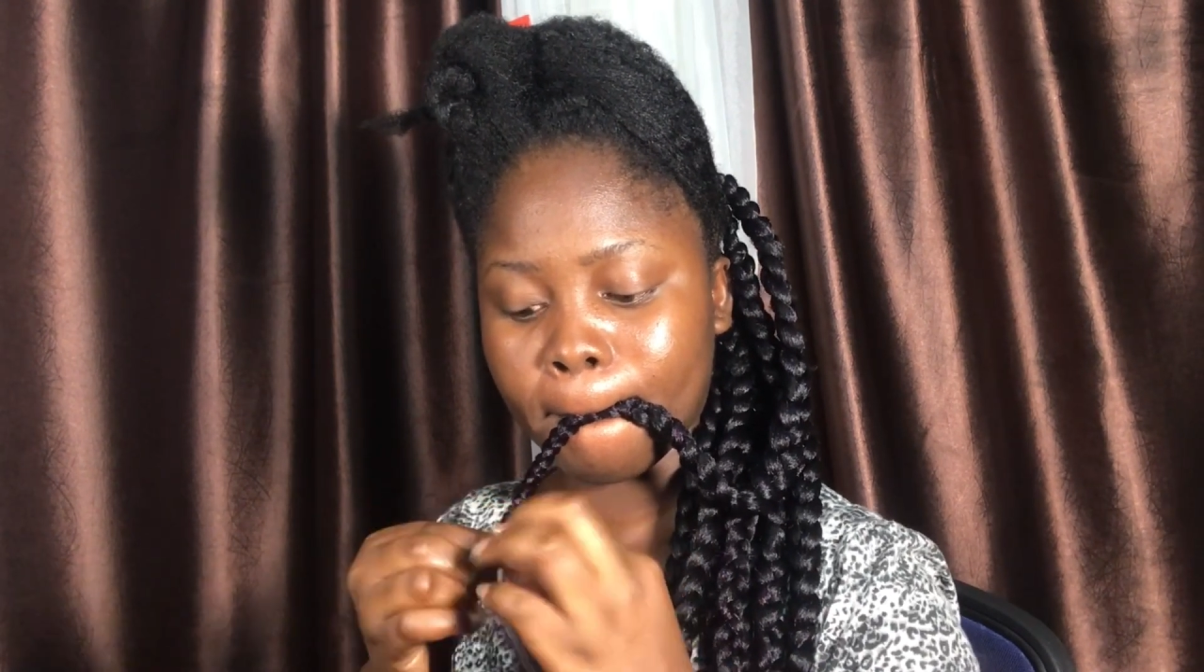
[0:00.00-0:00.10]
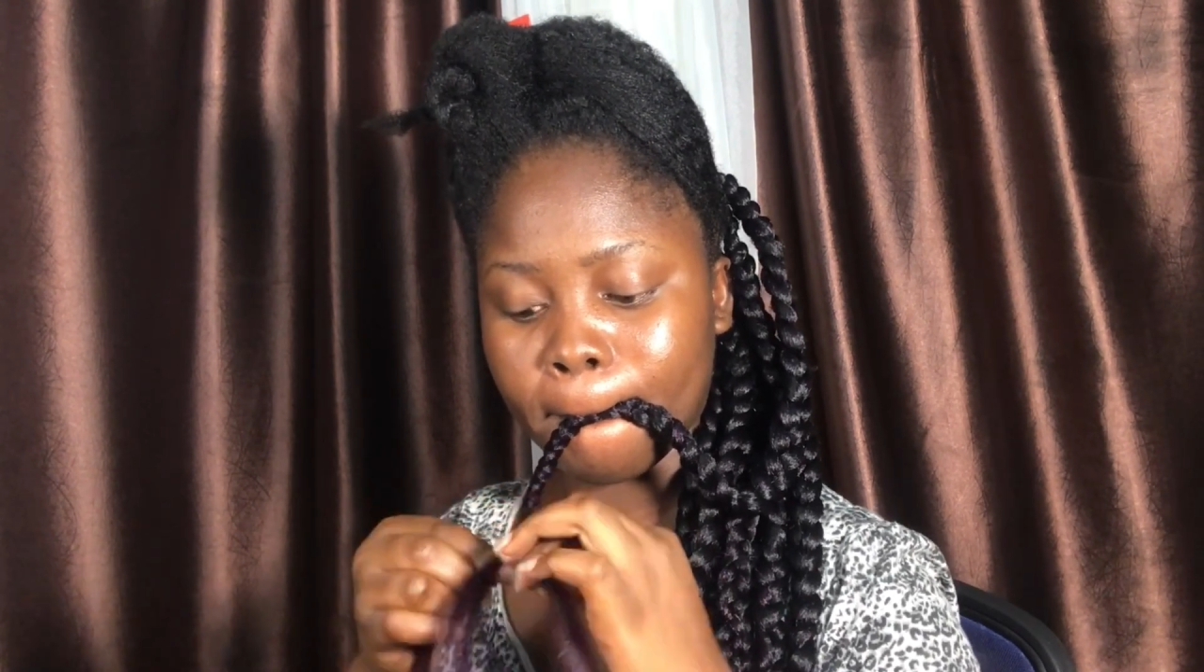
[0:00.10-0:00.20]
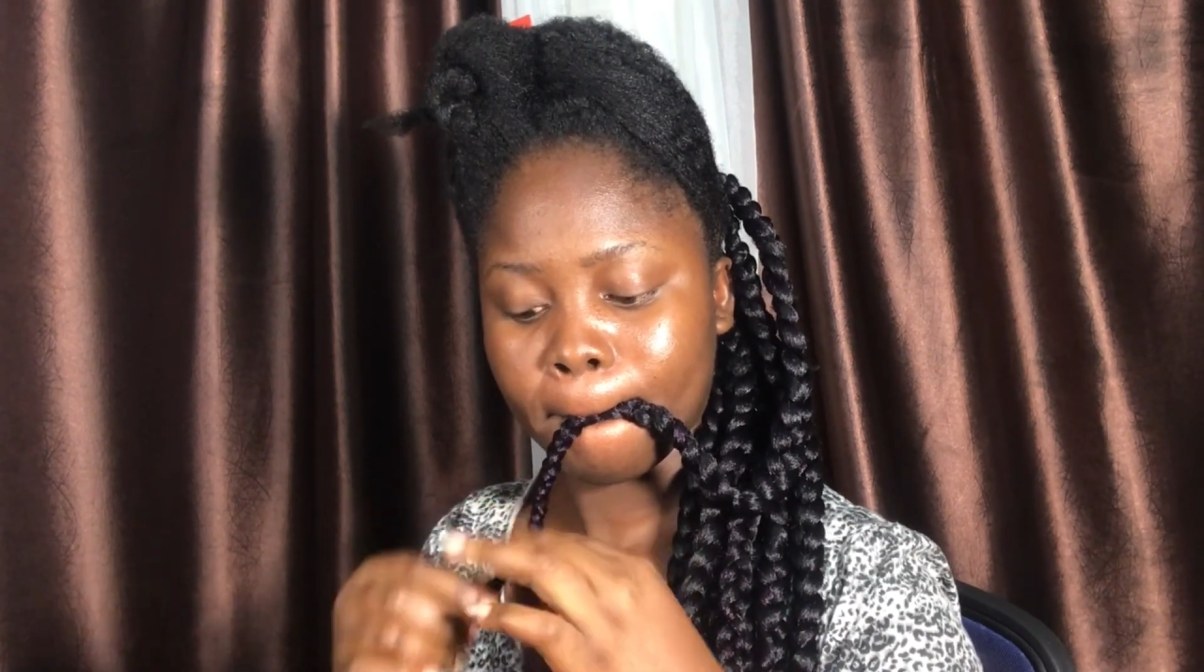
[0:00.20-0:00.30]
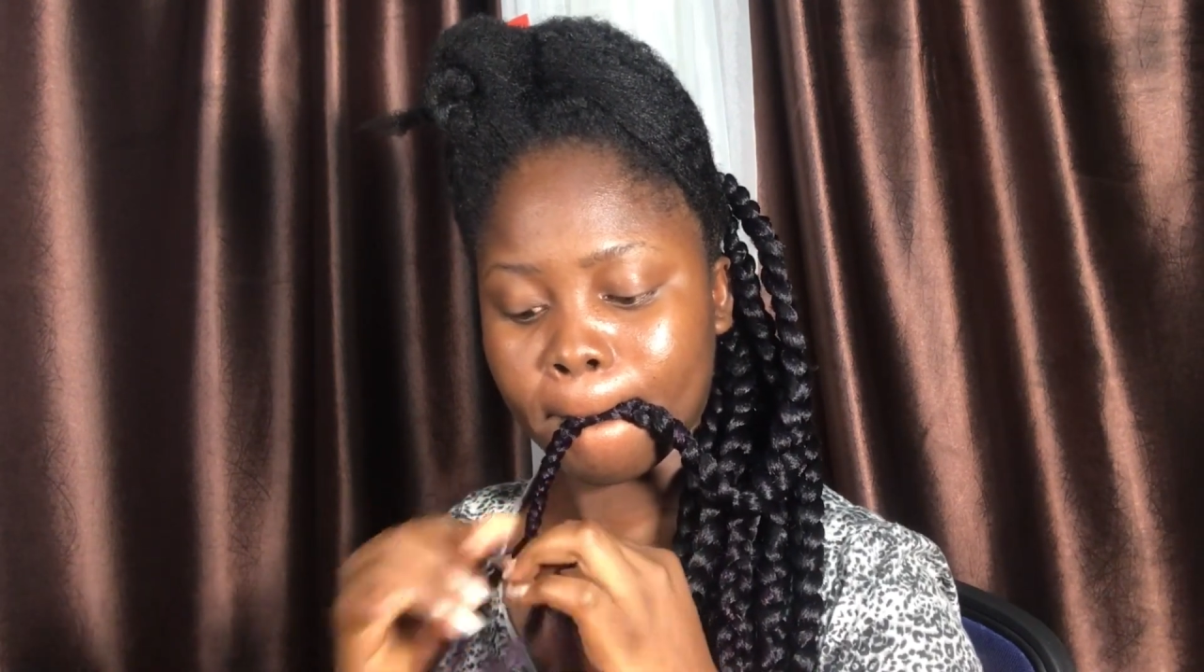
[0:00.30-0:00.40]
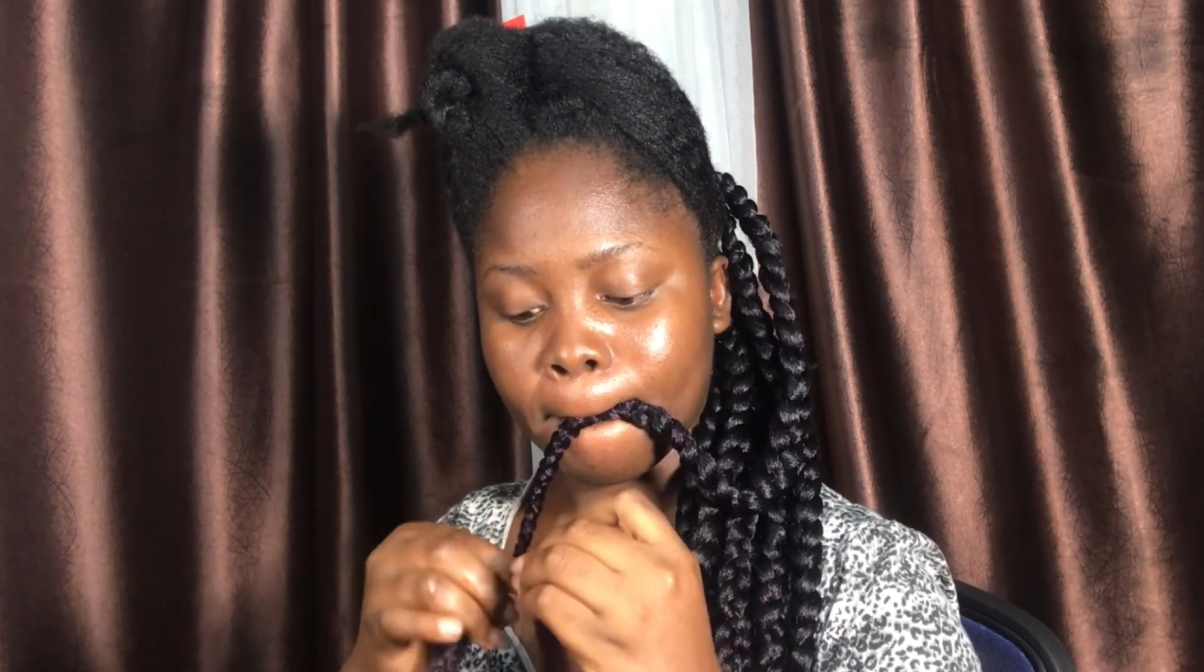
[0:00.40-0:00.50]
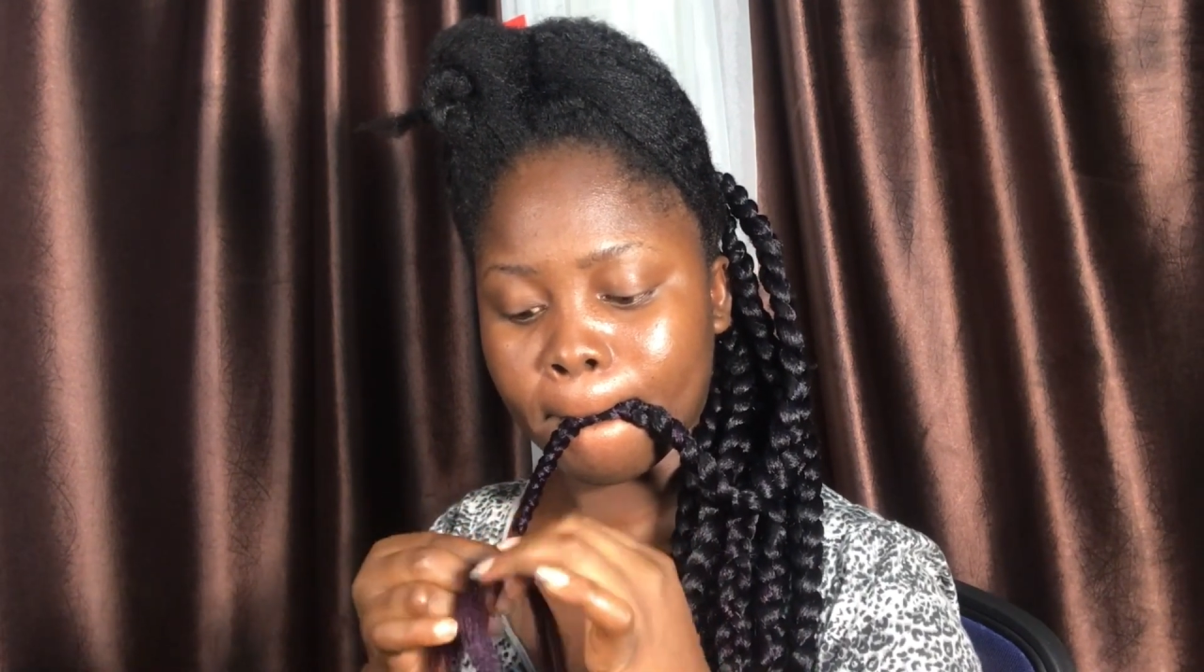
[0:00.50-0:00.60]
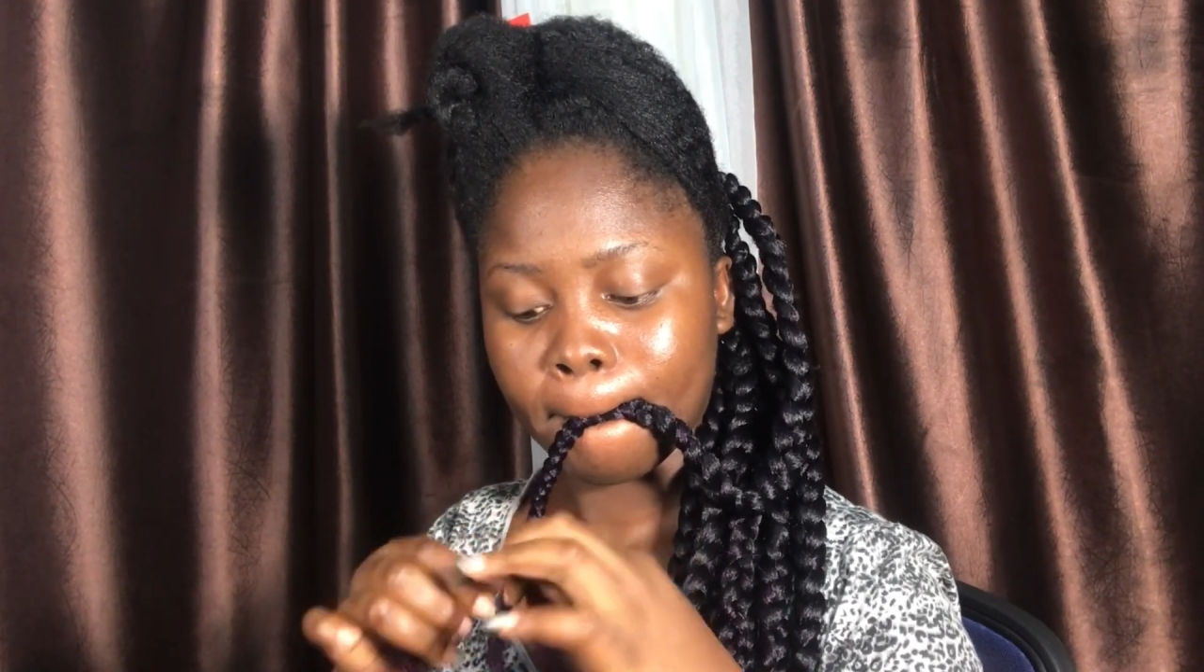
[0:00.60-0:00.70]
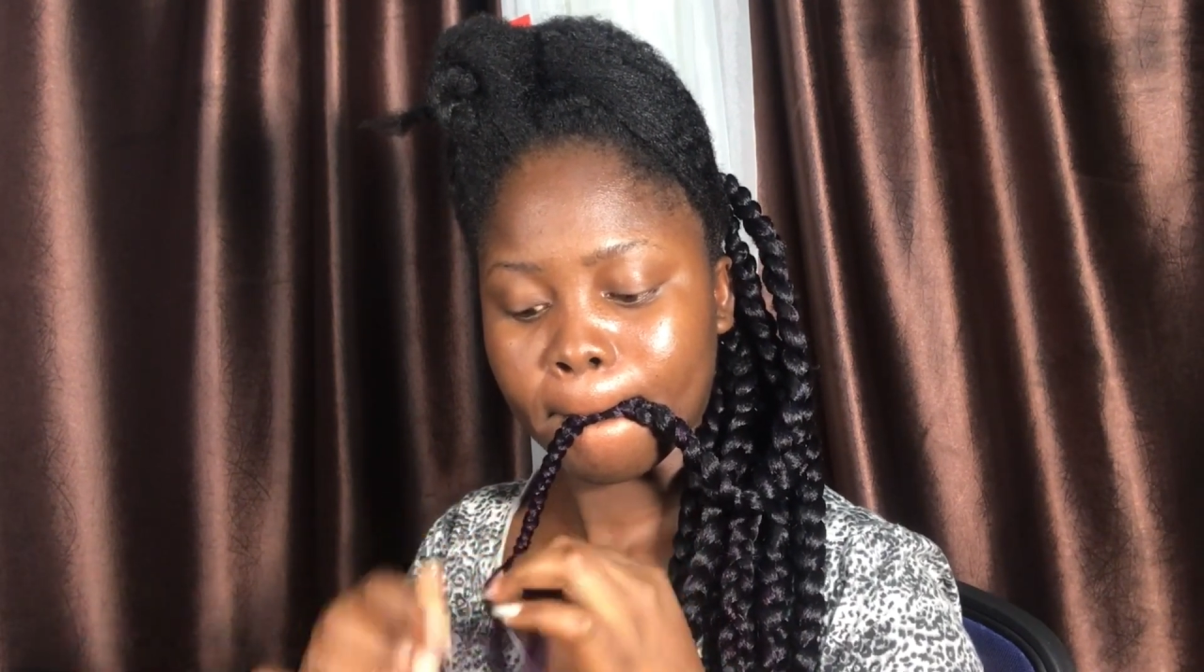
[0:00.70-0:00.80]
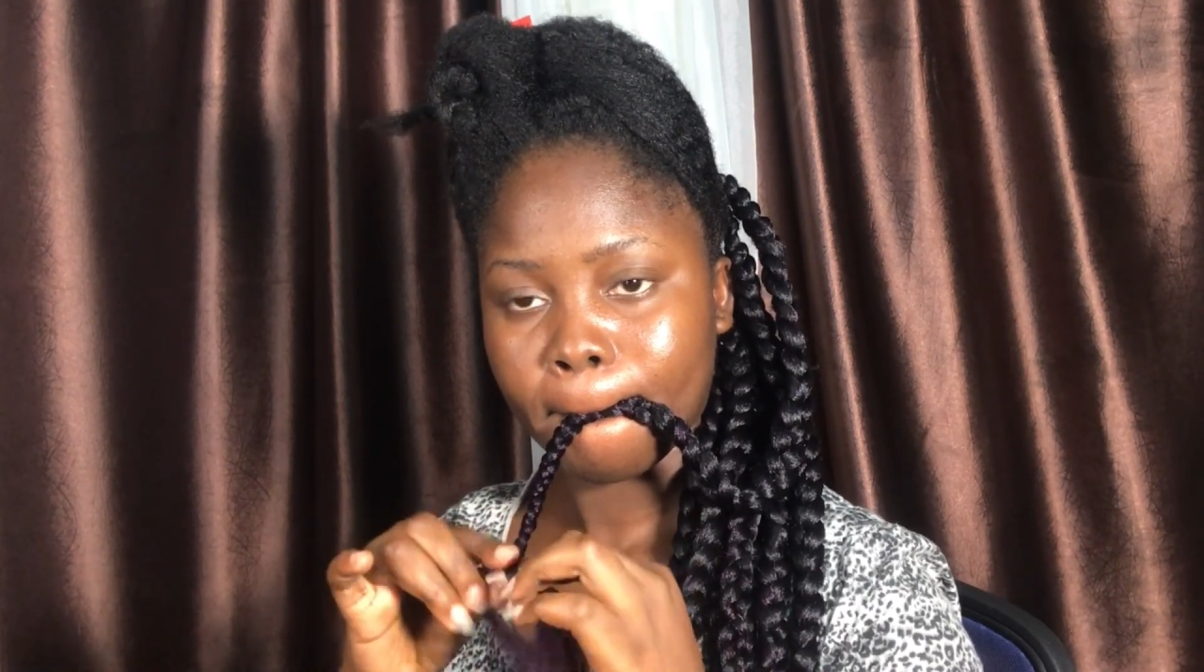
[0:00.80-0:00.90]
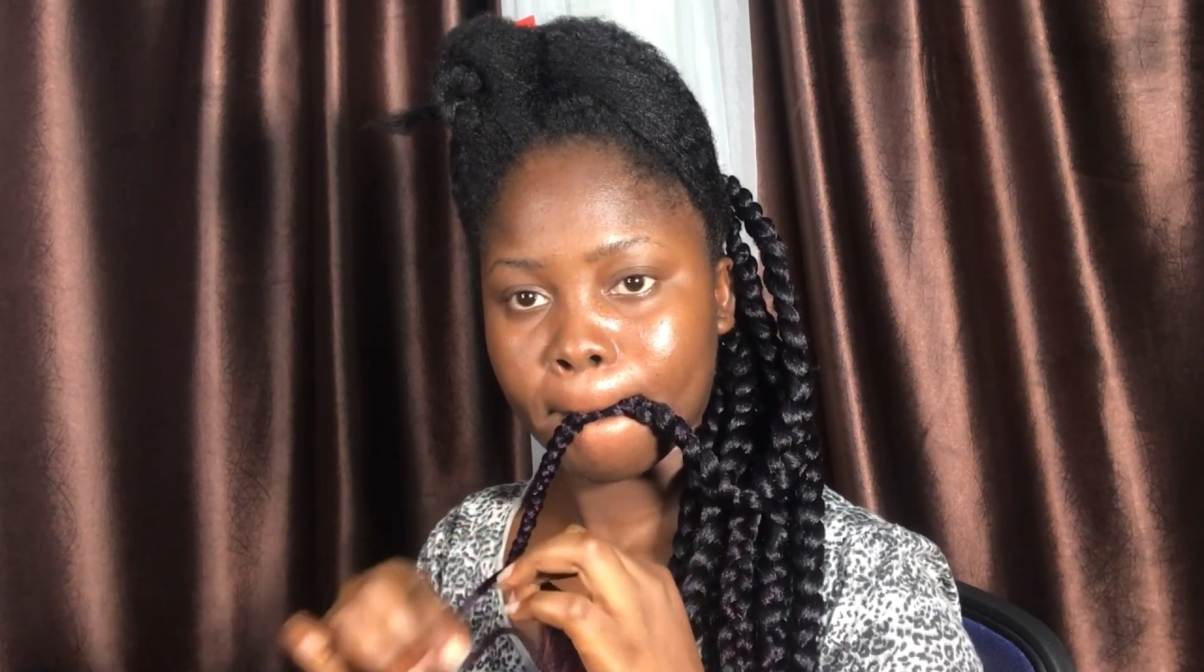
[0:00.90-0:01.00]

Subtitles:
because